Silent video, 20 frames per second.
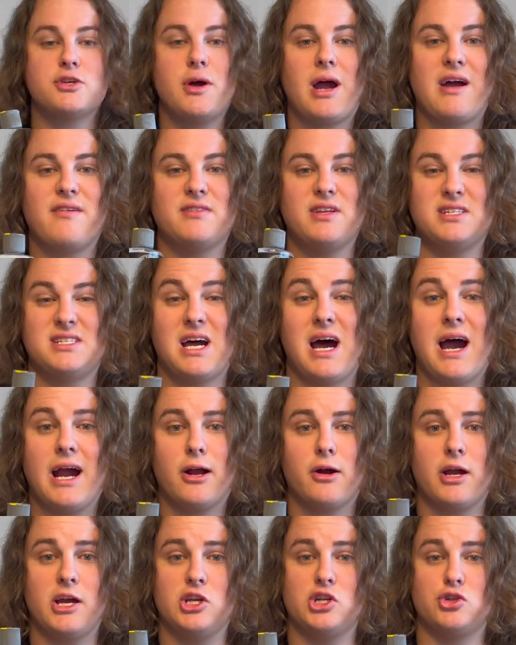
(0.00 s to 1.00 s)
have the
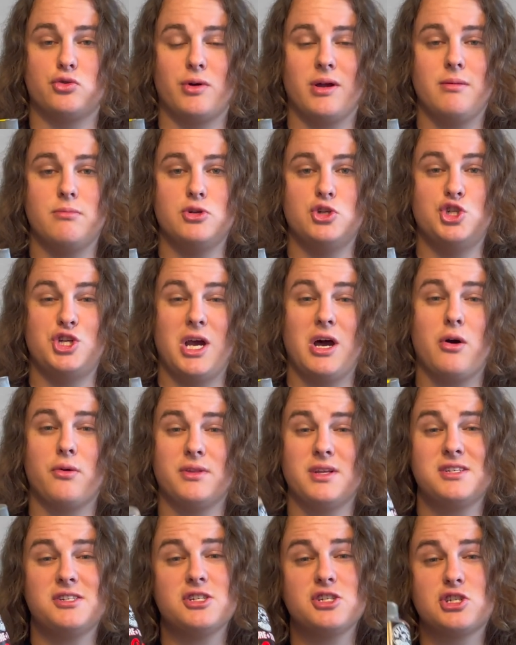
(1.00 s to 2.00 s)
tire and trim gel.
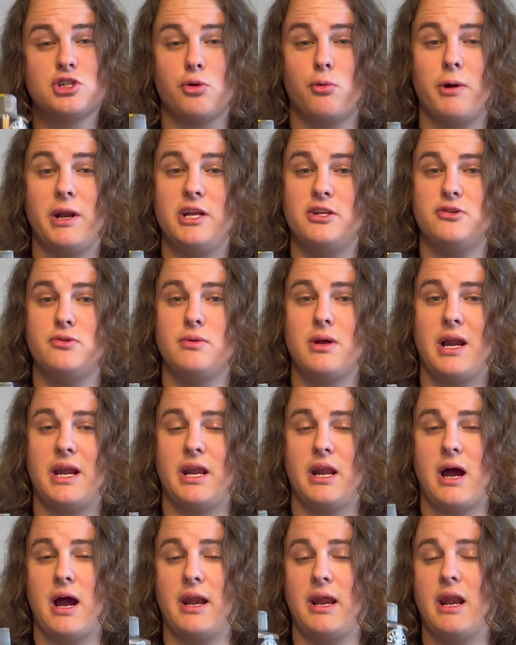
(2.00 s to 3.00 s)
This is
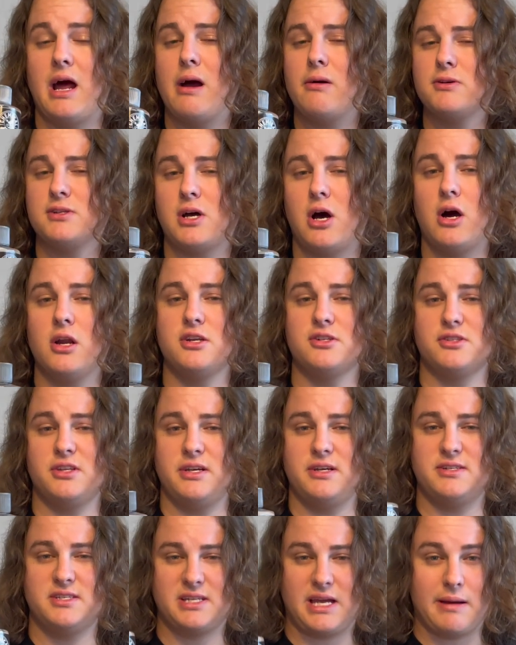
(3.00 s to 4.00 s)
$22.99, and I was
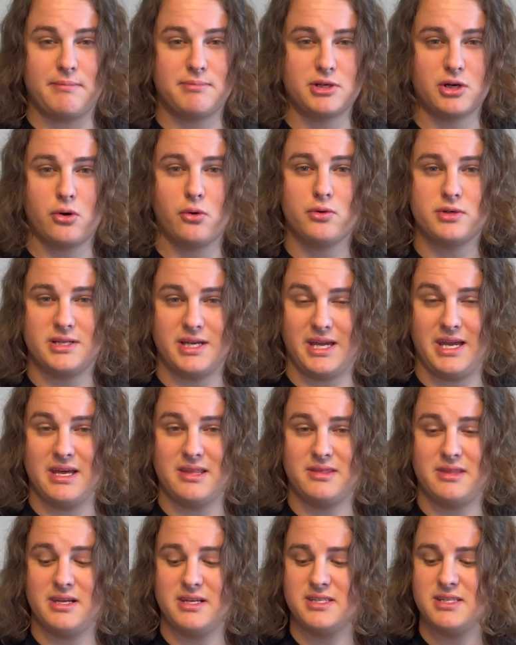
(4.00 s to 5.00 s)
honestly skeptical to
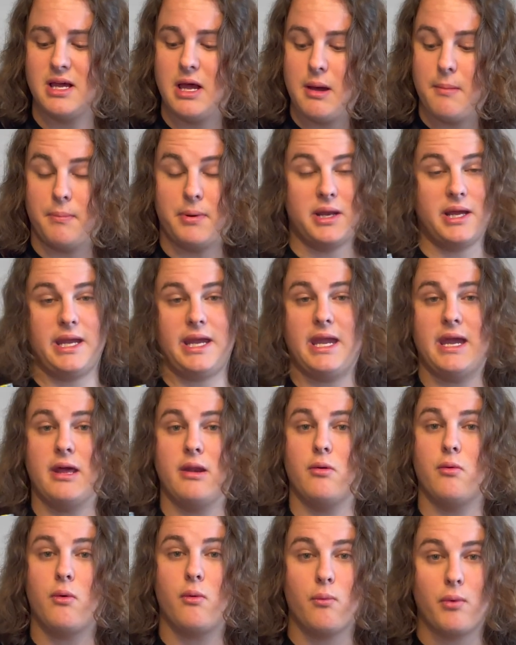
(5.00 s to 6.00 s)
get this, but
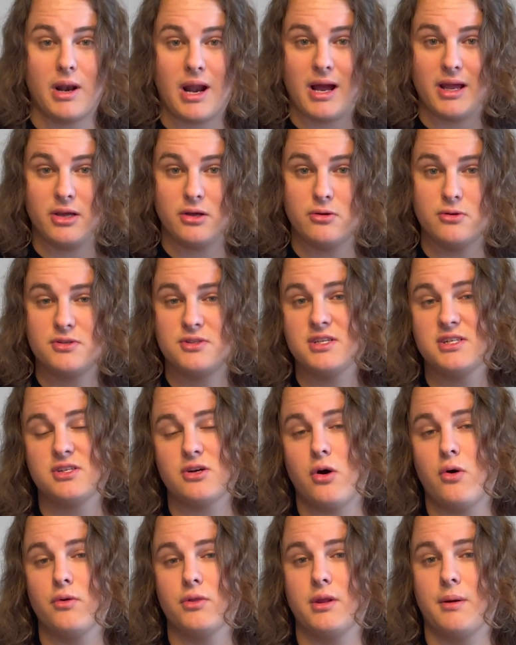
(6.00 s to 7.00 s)
again, when I used
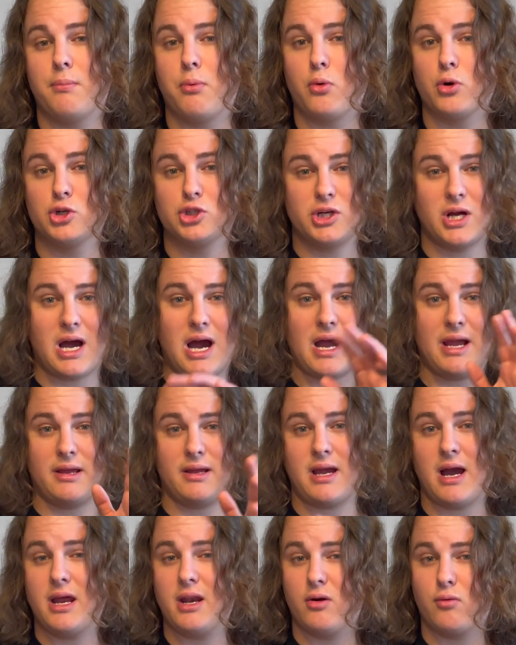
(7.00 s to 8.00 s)
this on the Porsche, I
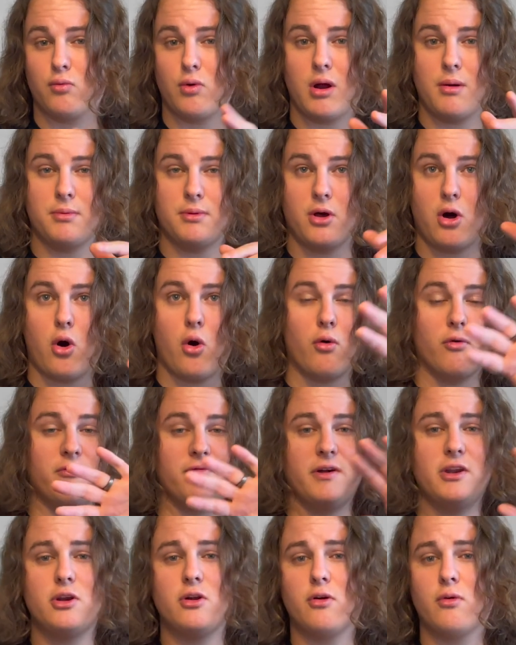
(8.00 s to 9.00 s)
kind of rubbed the whole
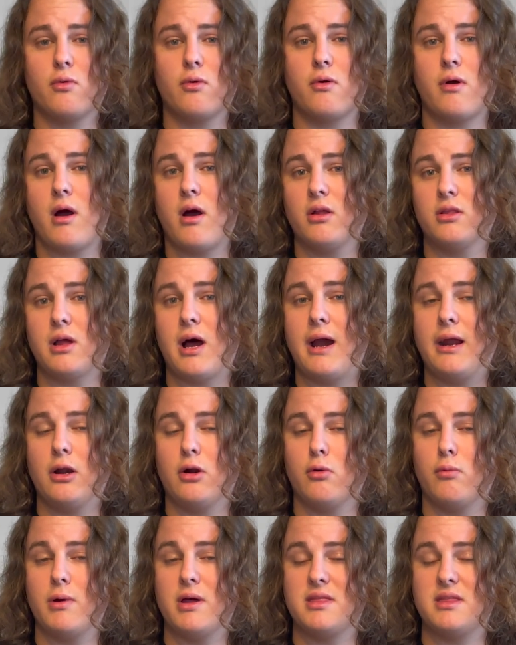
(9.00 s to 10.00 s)
fender
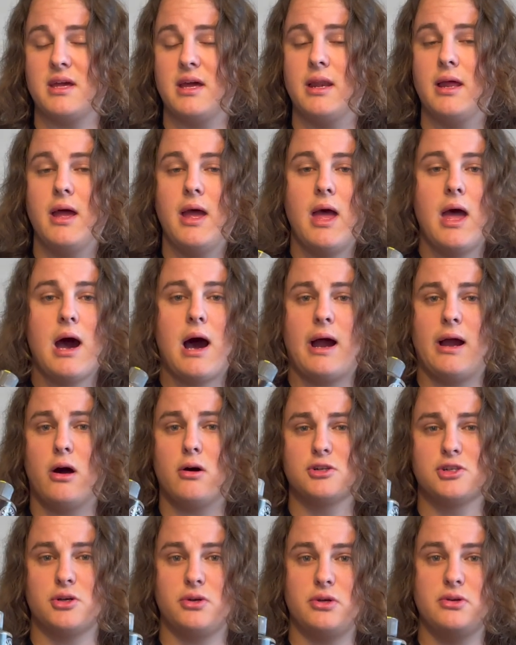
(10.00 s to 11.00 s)
liner with it. I
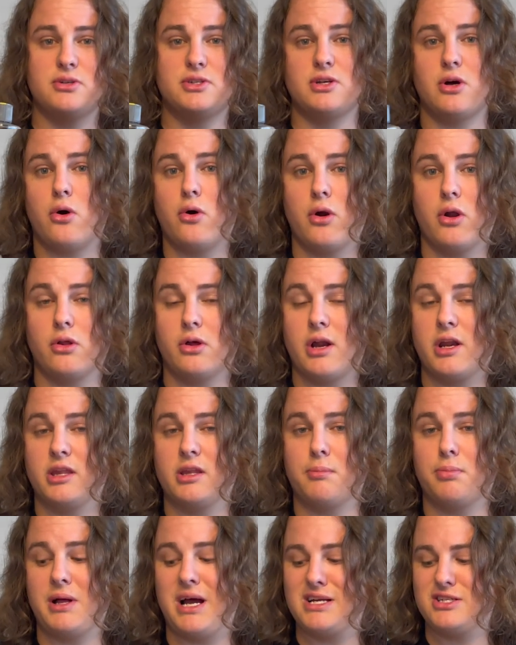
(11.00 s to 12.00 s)
also used it on a lot of
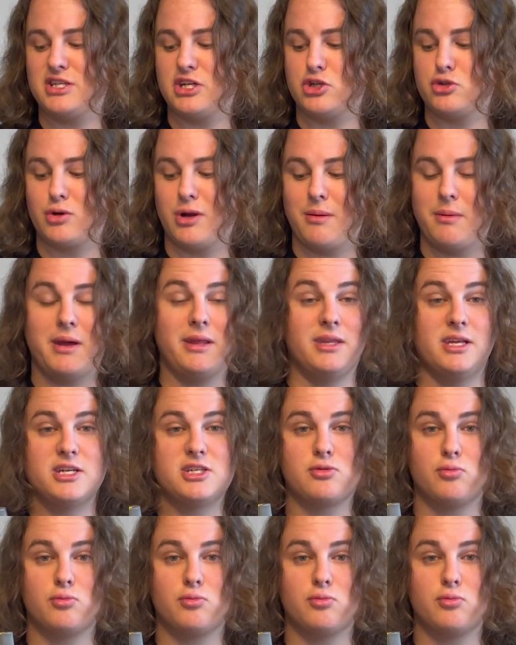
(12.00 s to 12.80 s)
the plastic trim, and this